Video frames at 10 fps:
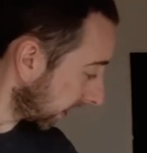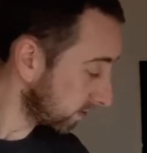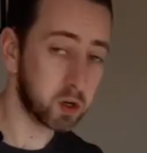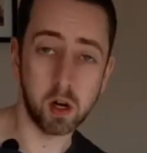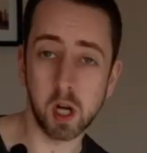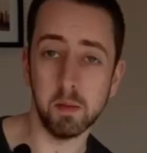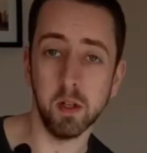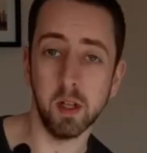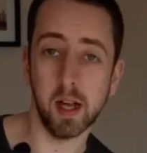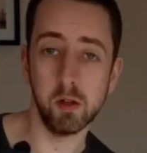I've just got a couple of
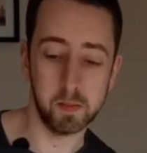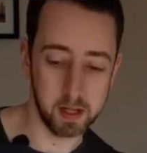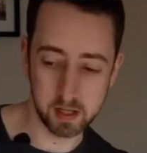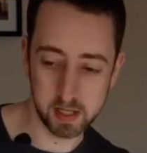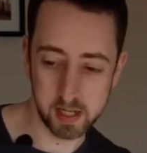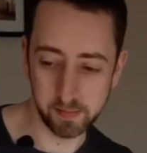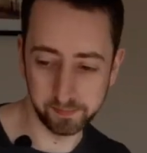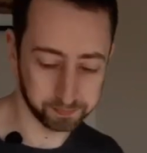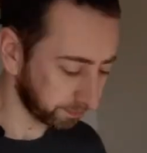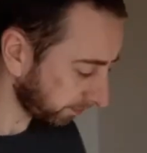little house plants here,
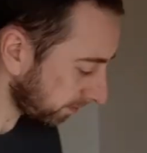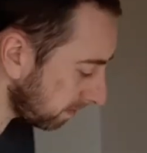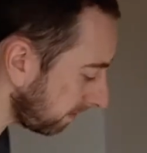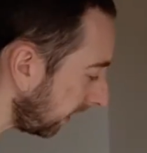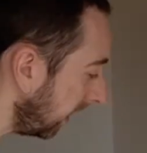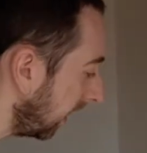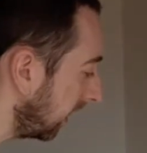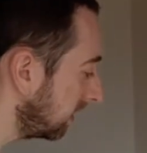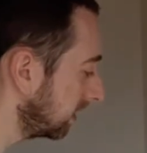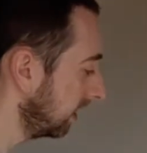
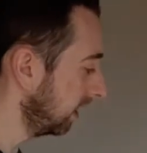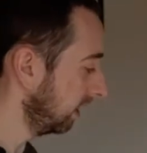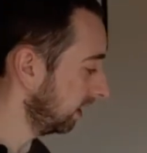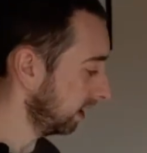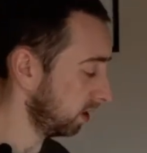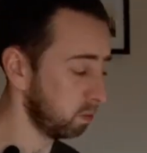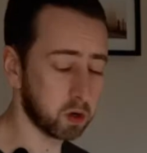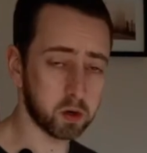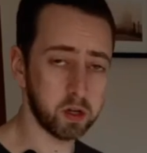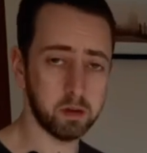and we're
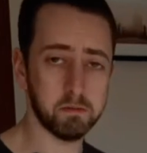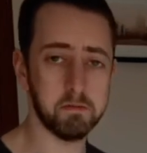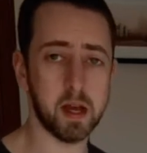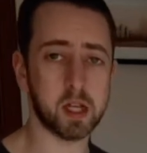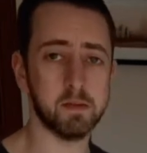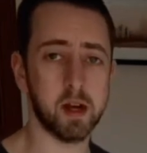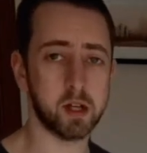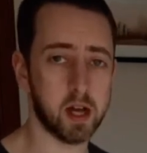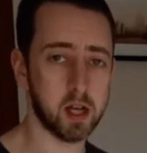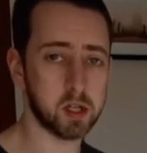going to mix and match
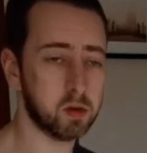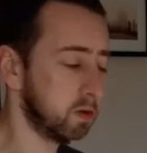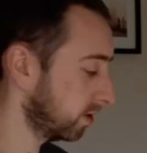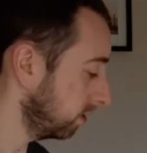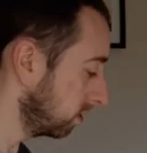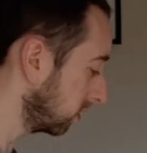as I go through.